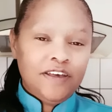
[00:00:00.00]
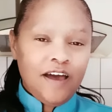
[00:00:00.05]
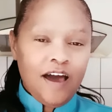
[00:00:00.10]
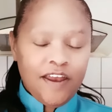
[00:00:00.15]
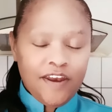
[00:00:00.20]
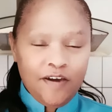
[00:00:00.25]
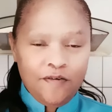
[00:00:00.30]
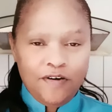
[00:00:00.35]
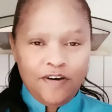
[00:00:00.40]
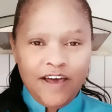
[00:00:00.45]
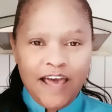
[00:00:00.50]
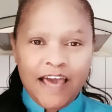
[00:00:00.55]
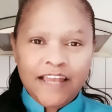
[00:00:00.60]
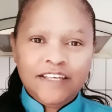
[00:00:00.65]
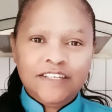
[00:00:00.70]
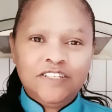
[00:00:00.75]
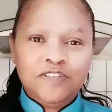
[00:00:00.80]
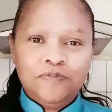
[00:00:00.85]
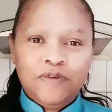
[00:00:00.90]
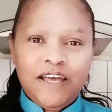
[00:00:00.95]
and I will add
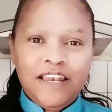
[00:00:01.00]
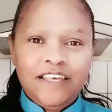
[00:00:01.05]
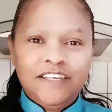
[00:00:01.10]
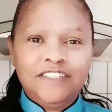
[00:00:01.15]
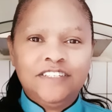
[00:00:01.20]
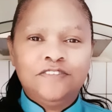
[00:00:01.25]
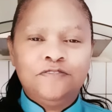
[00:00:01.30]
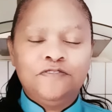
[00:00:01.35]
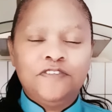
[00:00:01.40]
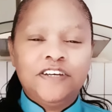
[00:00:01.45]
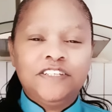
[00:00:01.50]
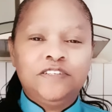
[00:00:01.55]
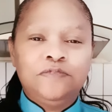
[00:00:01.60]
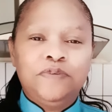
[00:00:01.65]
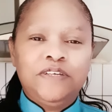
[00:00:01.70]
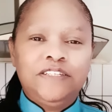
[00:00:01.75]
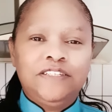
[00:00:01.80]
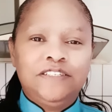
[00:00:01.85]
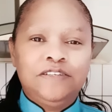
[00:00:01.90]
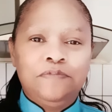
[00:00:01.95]
it to my list of
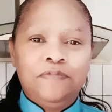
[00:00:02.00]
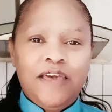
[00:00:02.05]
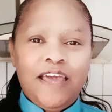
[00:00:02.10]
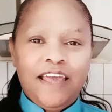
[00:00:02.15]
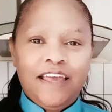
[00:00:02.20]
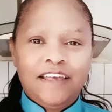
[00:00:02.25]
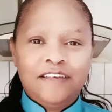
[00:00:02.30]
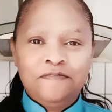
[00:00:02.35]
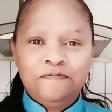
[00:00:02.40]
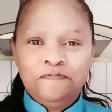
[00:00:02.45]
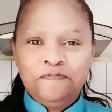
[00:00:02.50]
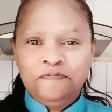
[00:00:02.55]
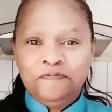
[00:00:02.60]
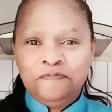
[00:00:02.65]
recipes to make.